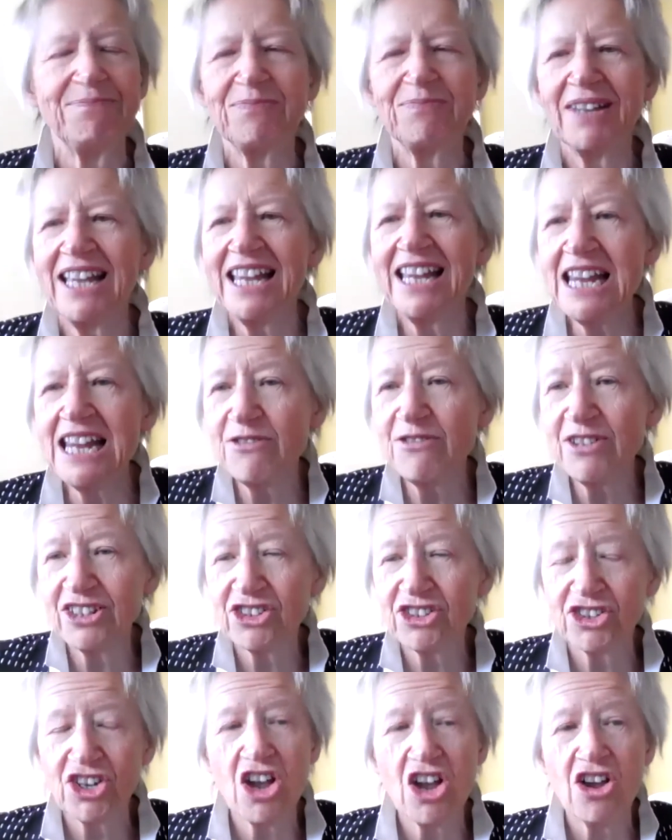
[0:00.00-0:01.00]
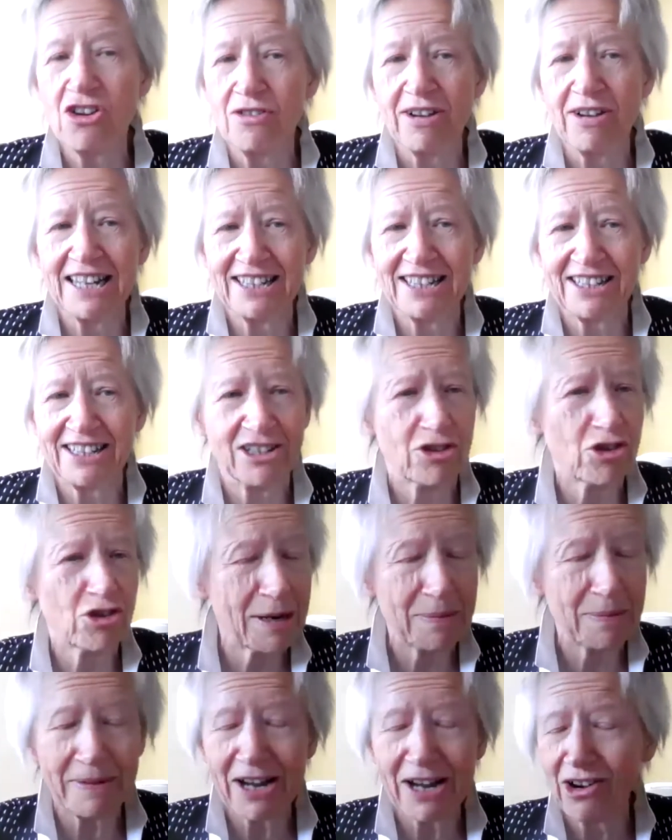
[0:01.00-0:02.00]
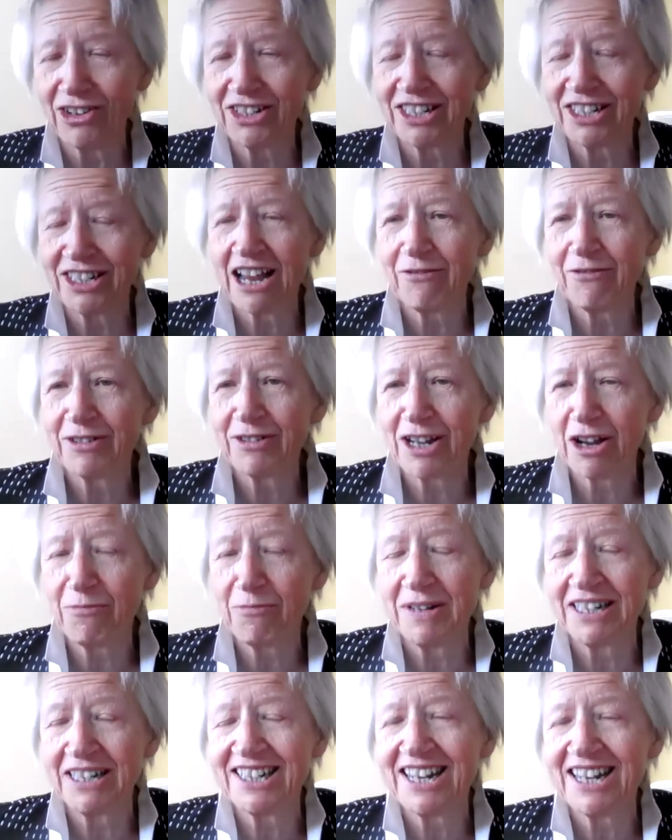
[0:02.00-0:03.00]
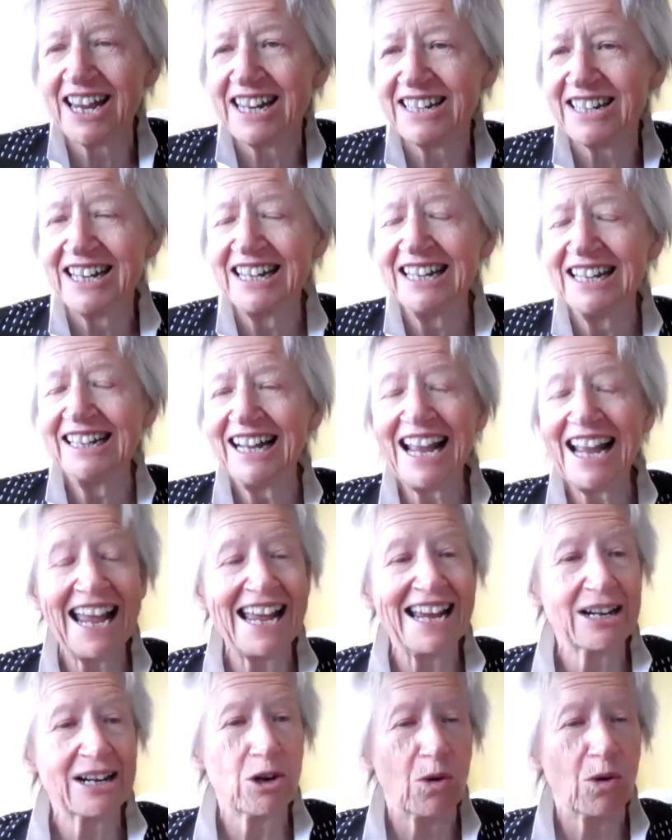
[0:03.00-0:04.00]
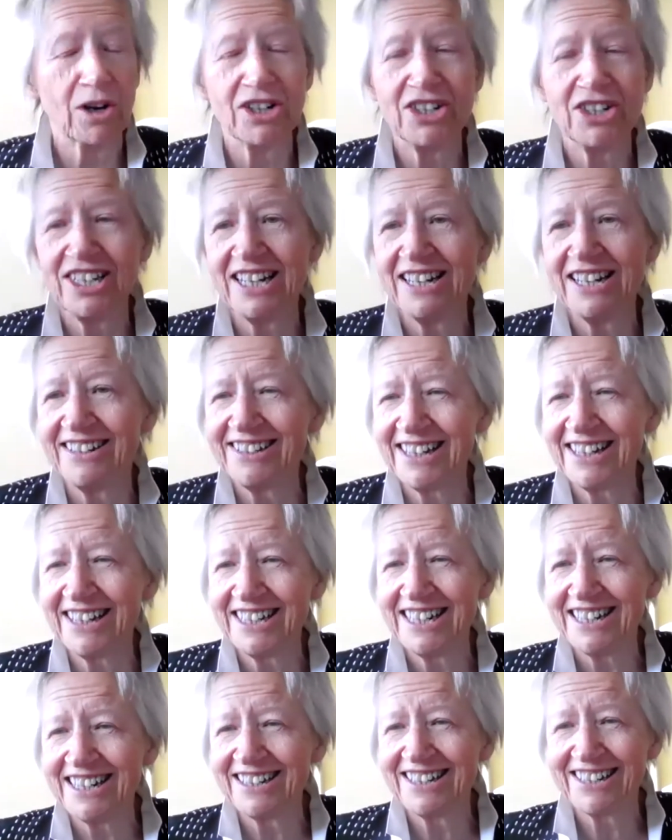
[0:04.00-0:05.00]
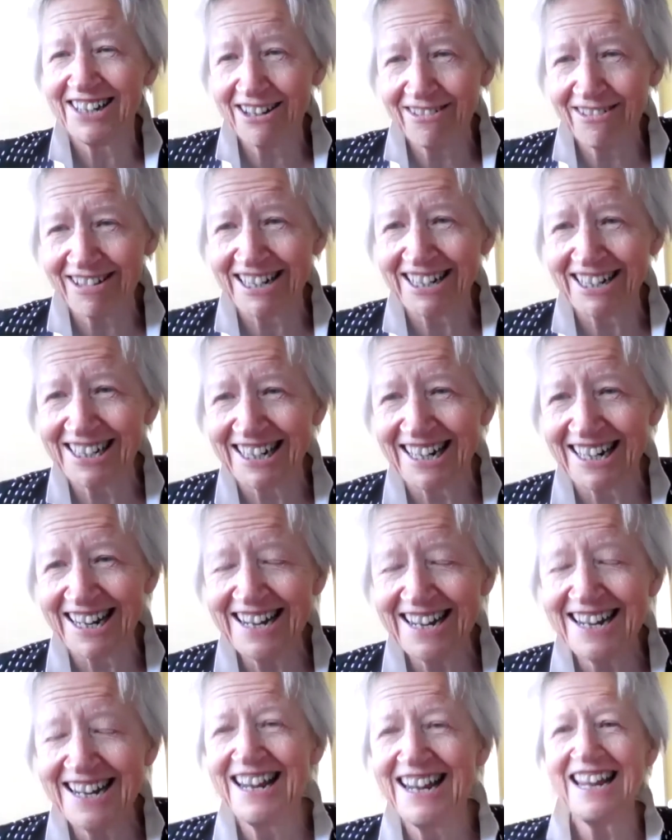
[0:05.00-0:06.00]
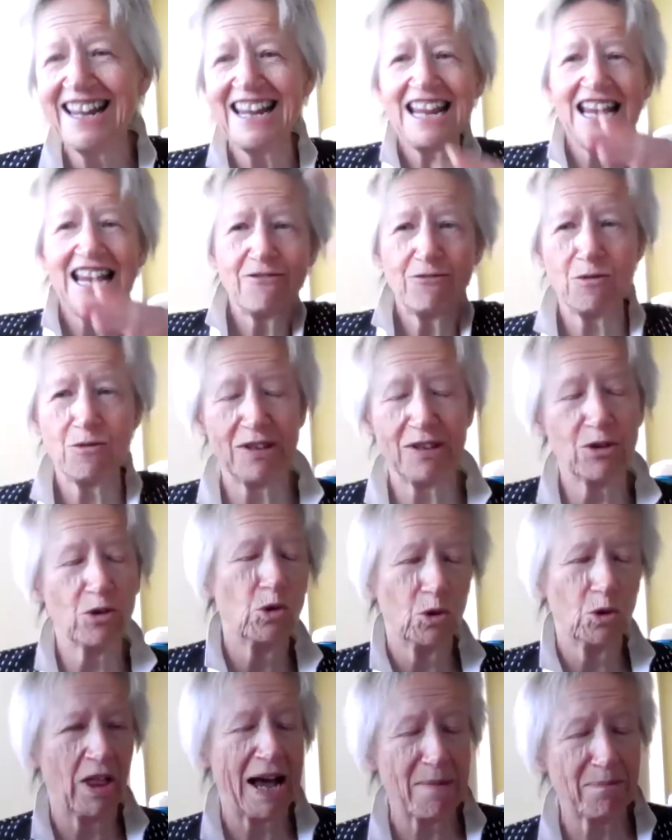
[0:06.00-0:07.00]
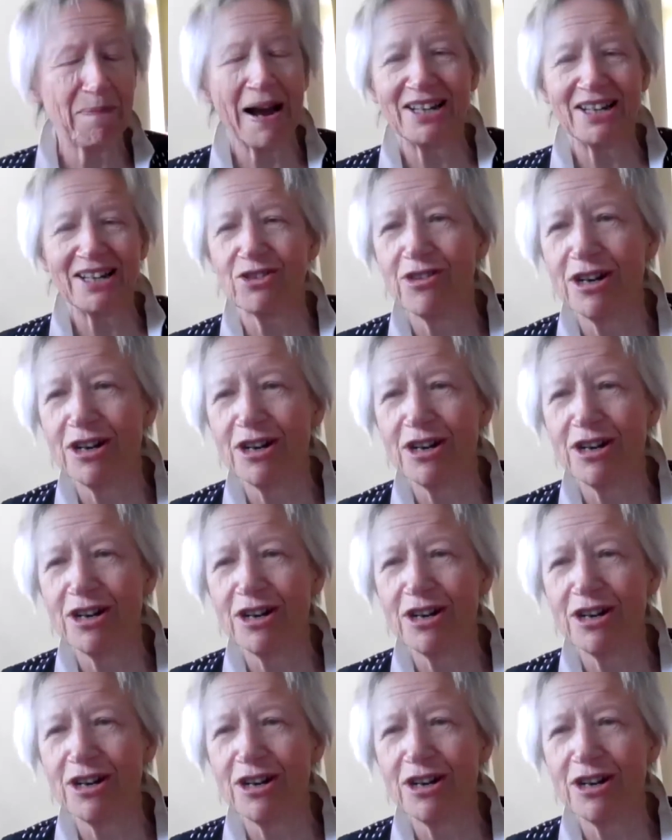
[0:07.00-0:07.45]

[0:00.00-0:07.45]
Even so, it's incredibly hard to get government to take air quality in cities seriously, even with all that battery of